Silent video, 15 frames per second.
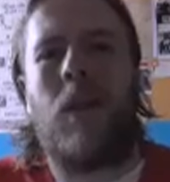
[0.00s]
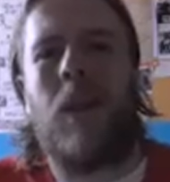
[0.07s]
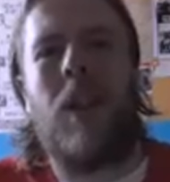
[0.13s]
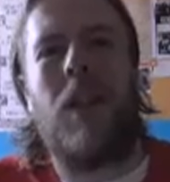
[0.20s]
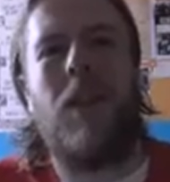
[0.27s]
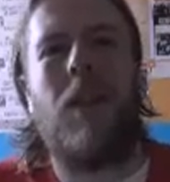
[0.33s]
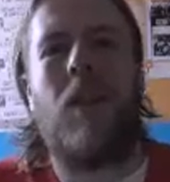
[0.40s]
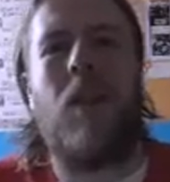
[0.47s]

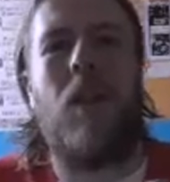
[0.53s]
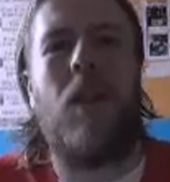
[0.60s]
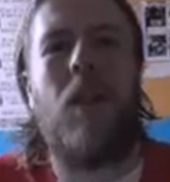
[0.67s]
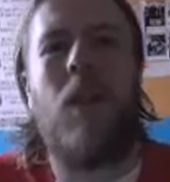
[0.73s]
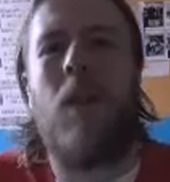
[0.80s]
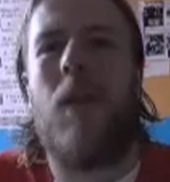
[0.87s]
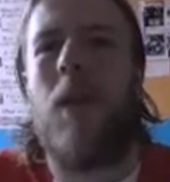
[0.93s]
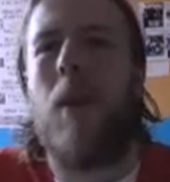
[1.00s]
kind of
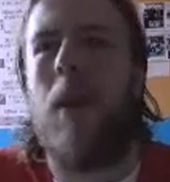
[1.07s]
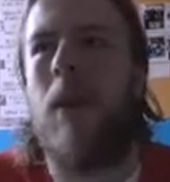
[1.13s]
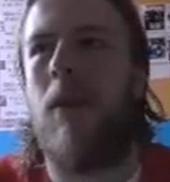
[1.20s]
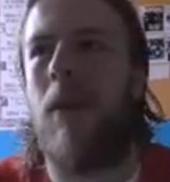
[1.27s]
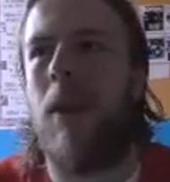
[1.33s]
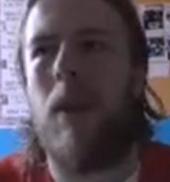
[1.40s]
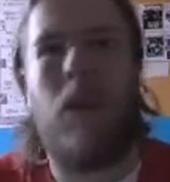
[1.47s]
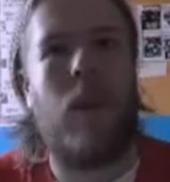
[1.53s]
solve the
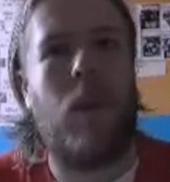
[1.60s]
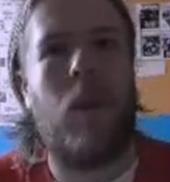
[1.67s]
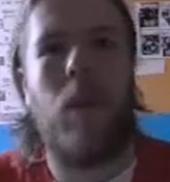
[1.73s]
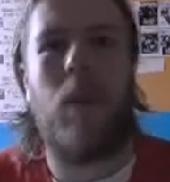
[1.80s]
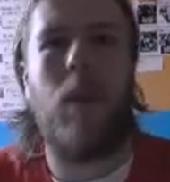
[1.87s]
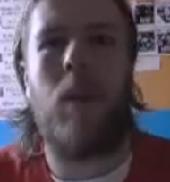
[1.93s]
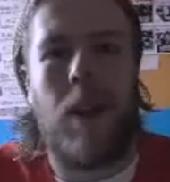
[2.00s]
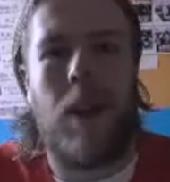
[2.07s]
mystery of
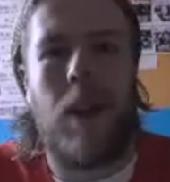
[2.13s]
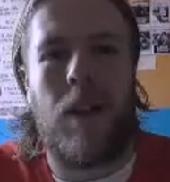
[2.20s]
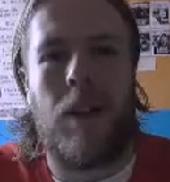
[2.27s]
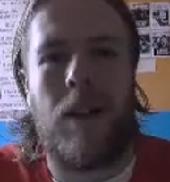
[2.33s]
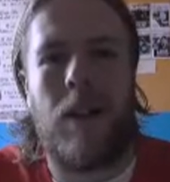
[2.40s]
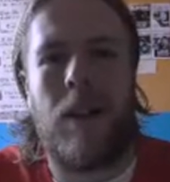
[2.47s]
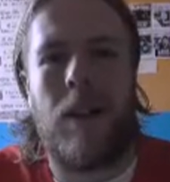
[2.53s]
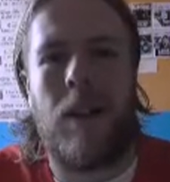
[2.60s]
who
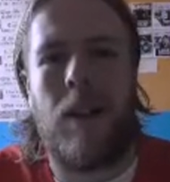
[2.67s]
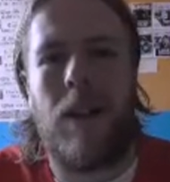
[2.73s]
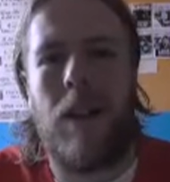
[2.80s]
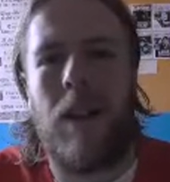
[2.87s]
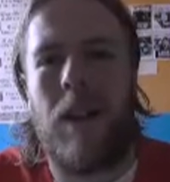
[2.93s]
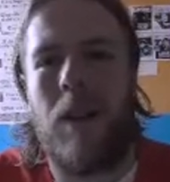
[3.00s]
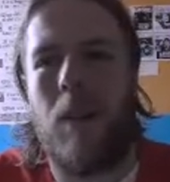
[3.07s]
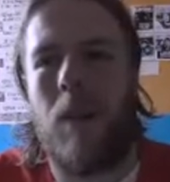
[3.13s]
assassinated
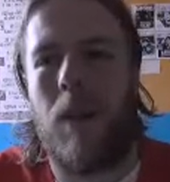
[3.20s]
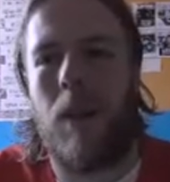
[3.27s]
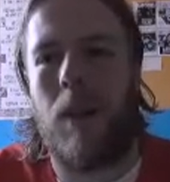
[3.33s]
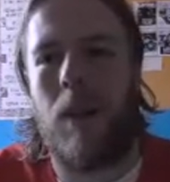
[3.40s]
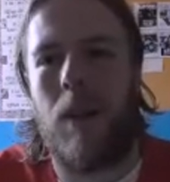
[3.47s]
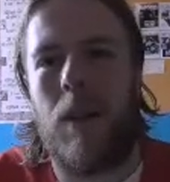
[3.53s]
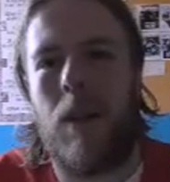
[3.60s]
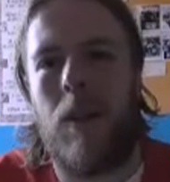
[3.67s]
the
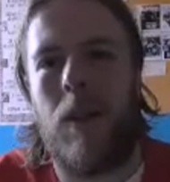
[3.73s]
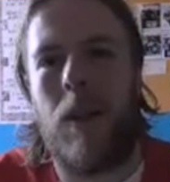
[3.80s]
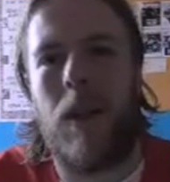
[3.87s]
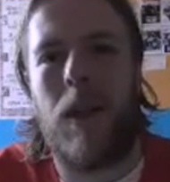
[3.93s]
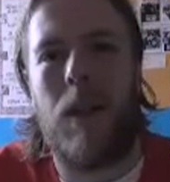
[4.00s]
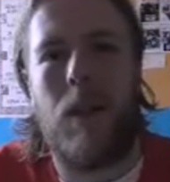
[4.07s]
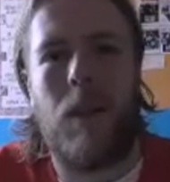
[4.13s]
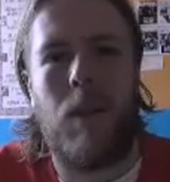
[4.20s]
President of
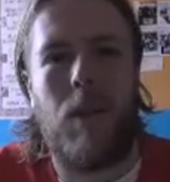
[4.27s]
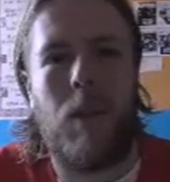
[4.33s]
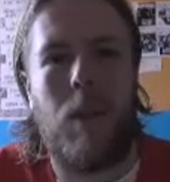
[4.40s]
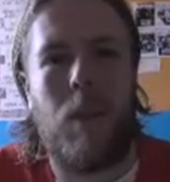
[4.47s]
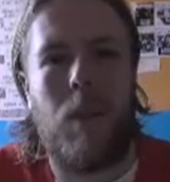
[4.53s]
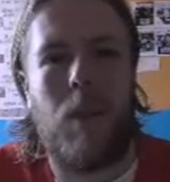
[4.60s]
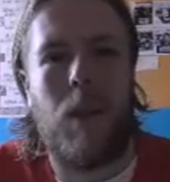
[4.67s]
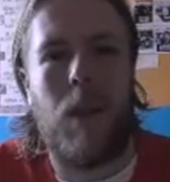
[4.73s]
the
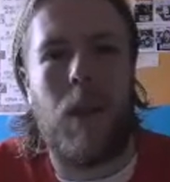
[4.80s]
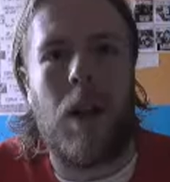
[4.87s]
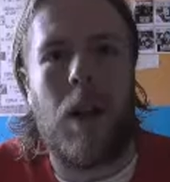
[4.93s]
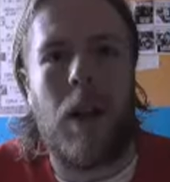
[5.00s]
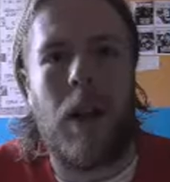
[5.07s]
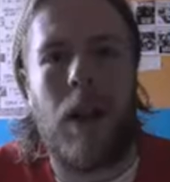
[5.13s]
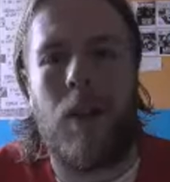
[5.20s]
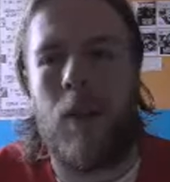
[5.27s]

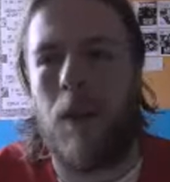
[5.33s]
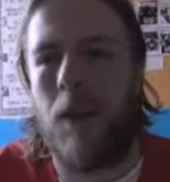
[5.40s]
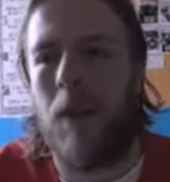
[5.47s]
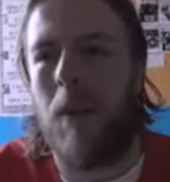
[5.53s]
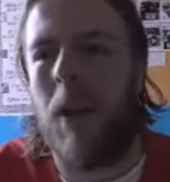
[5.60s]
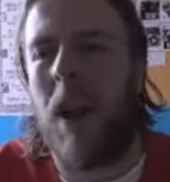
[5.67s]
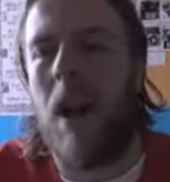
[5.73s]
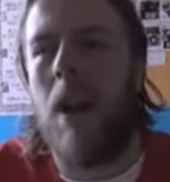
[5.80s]
High
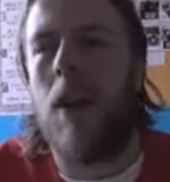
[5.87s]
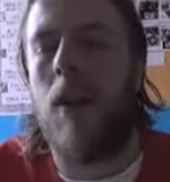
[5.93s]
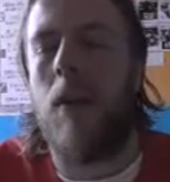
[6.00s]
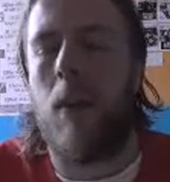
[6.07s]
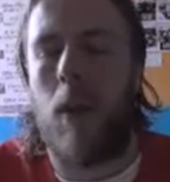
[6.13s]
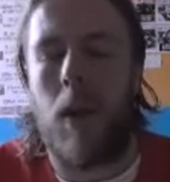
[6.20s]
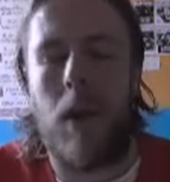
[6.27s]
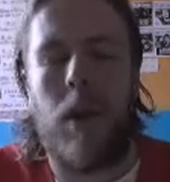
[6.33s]
Council.
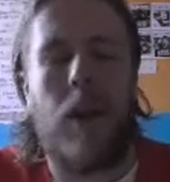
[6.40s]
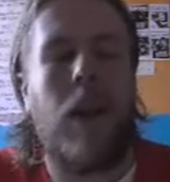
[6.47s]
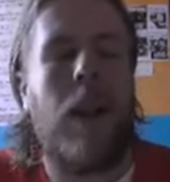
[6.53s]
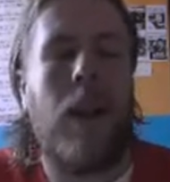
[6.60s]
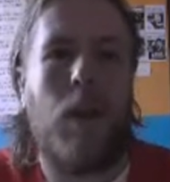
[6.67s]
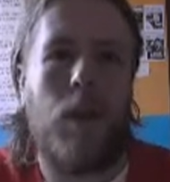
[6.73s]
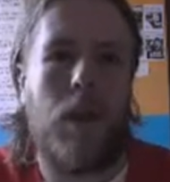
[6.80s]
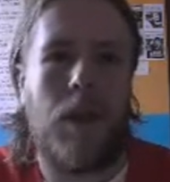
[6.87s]
Spoilers,
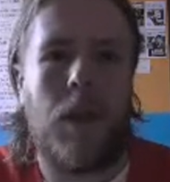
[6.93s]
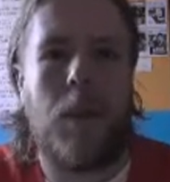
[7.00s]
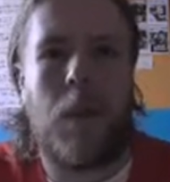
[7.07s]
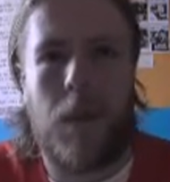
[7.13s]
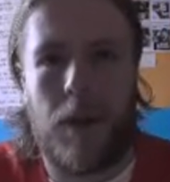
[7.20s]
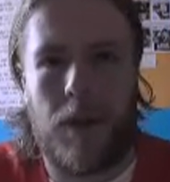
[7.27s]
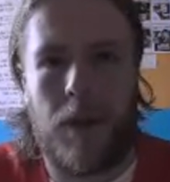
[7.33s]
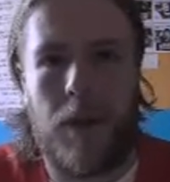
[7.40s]
it was the
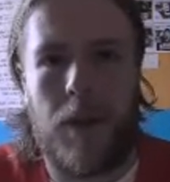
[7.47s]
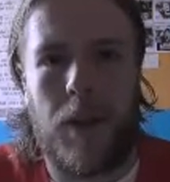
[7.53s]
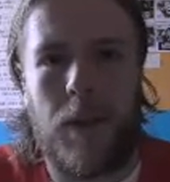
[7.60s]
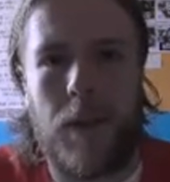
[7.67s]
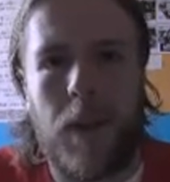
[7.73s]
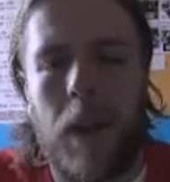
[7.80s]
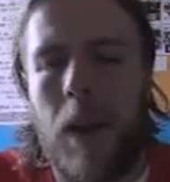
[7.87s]
Master.